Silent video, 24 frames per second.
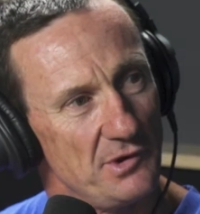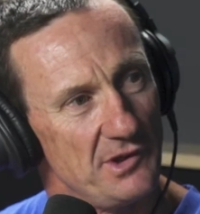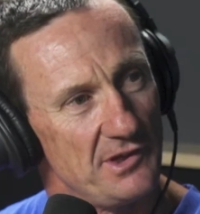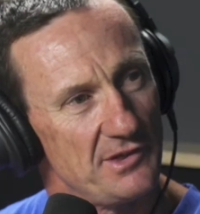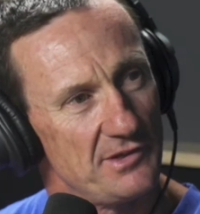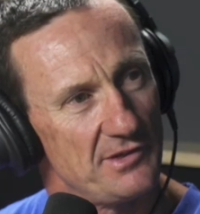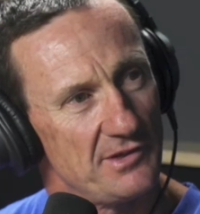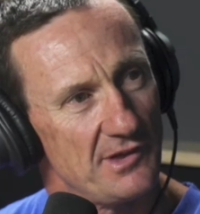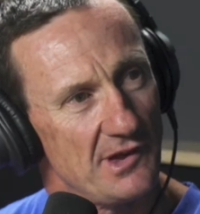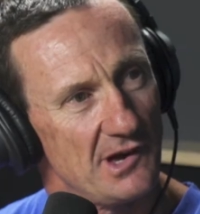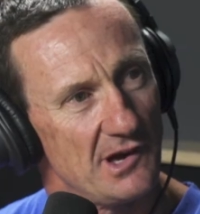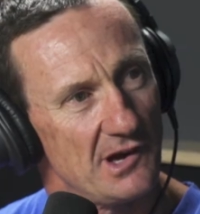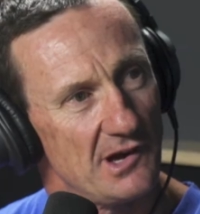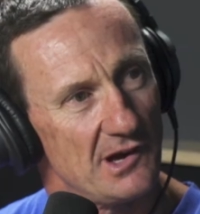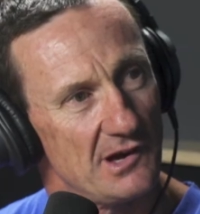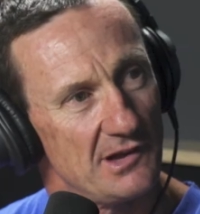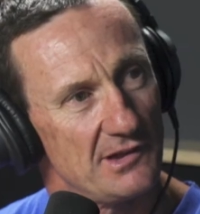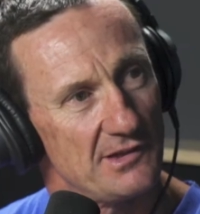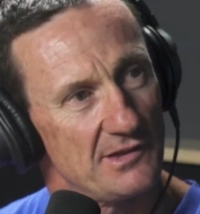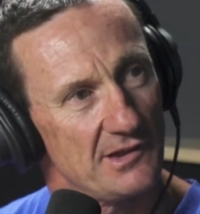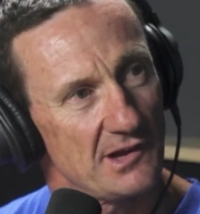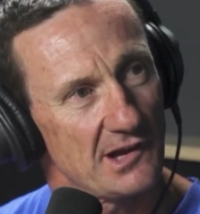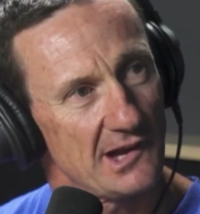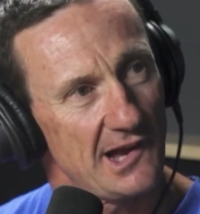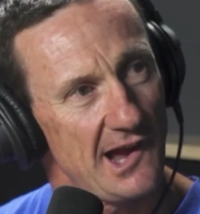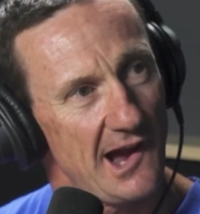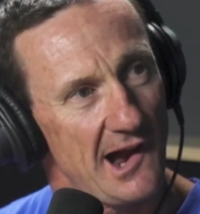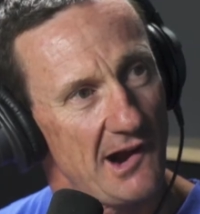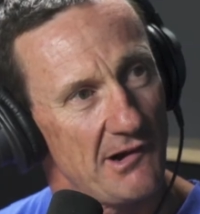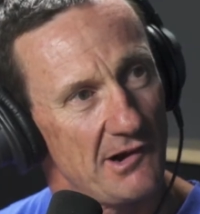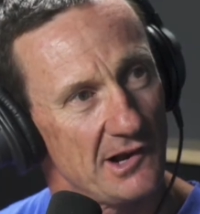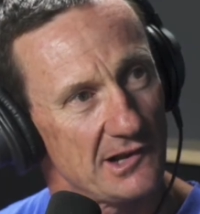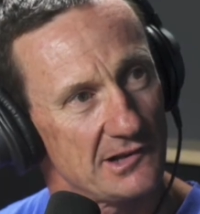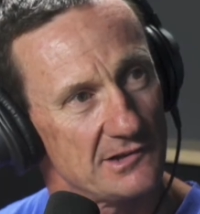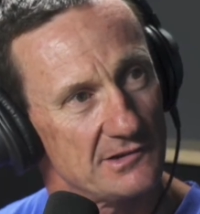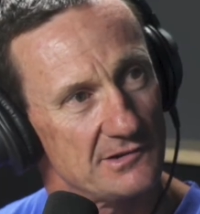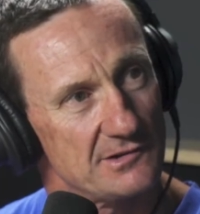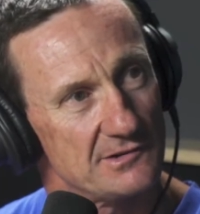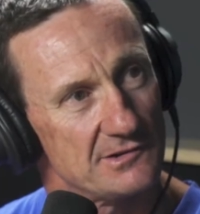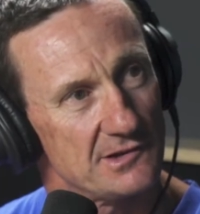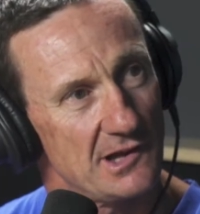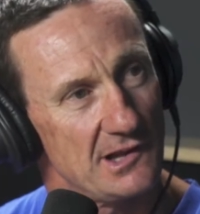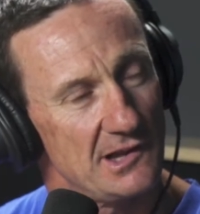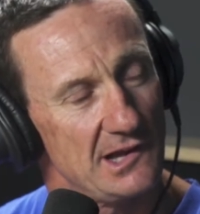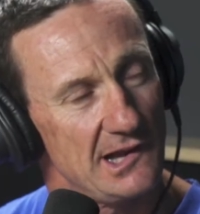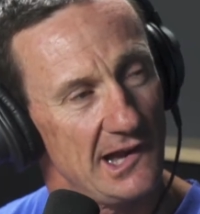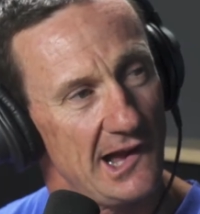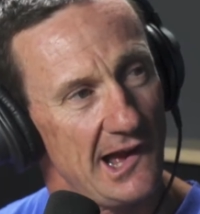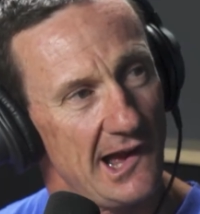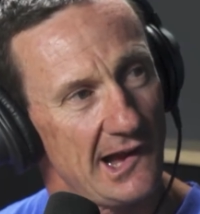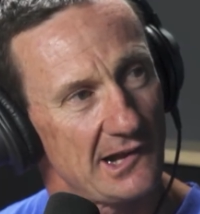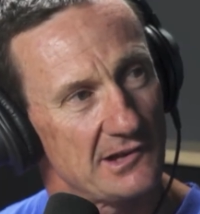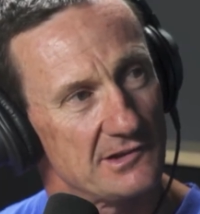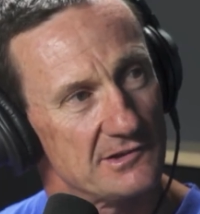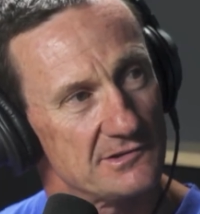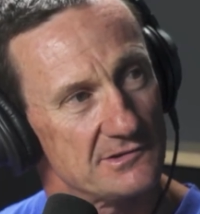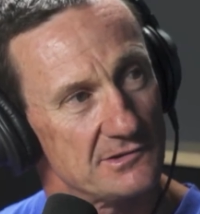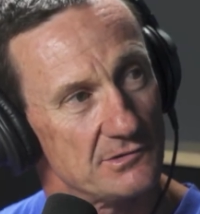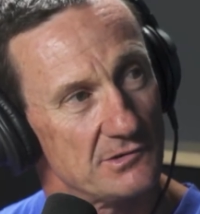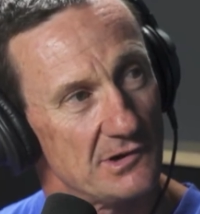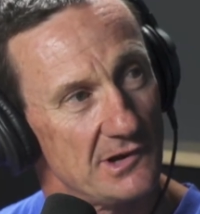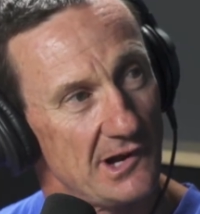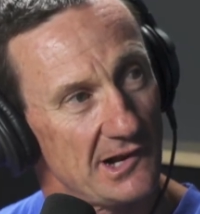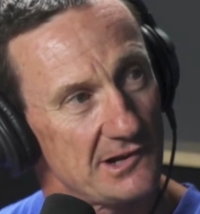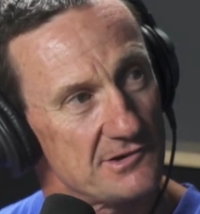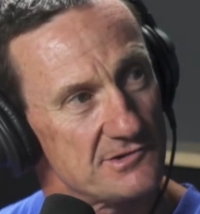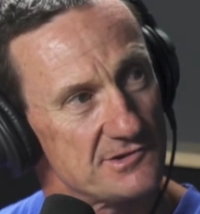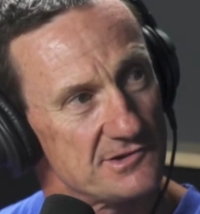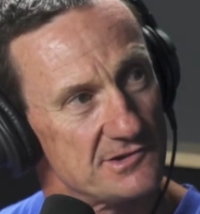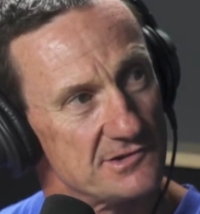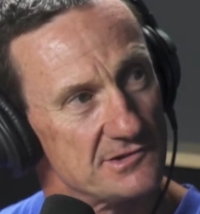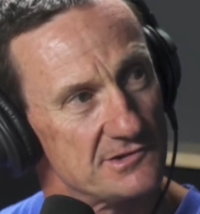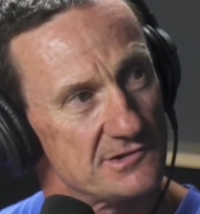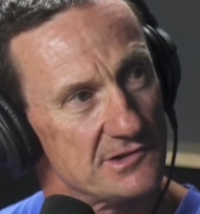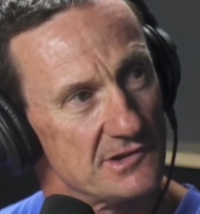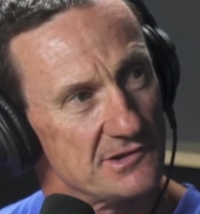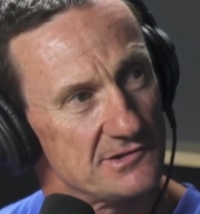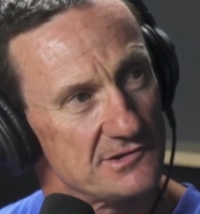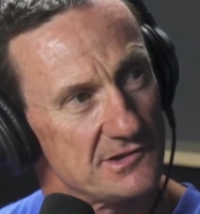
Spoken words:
with the characters and the actors or actresses.